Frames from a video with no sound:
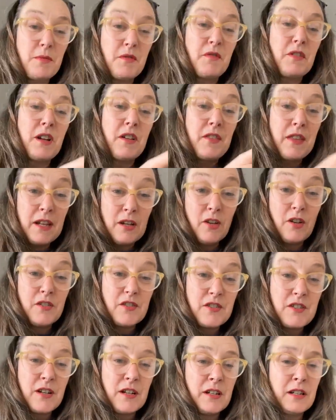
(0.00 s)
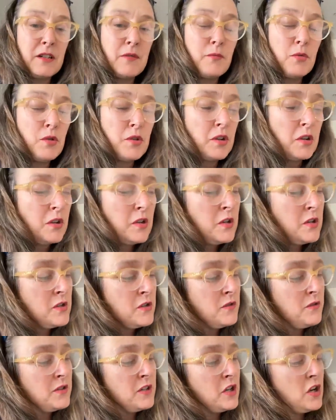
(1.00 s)
top of it, I then got stuck in a border
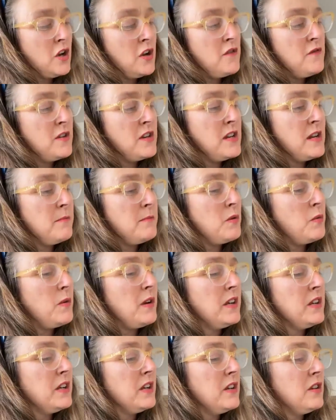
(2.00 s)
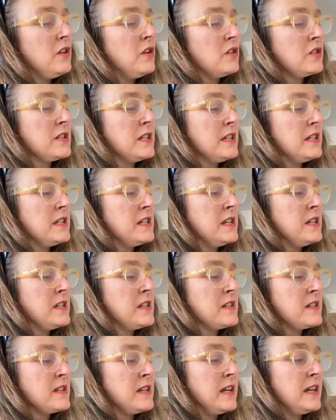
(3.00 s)
closure and COVID #1 lockdown
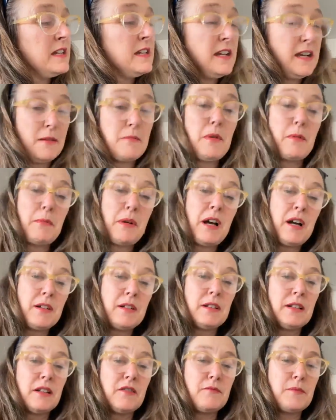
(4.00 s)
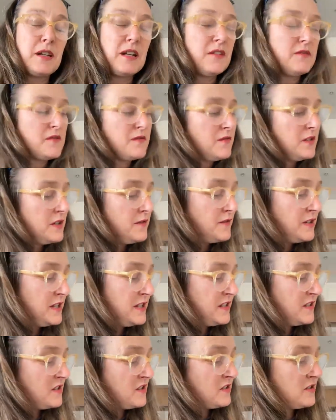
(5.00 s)
interstate, and my partner left me after 5
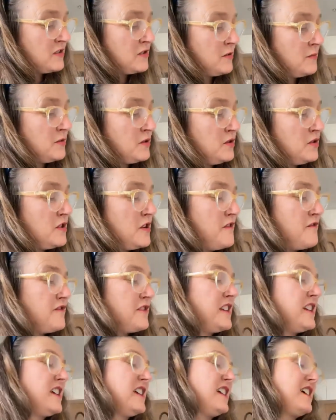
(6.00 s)
years to top it all off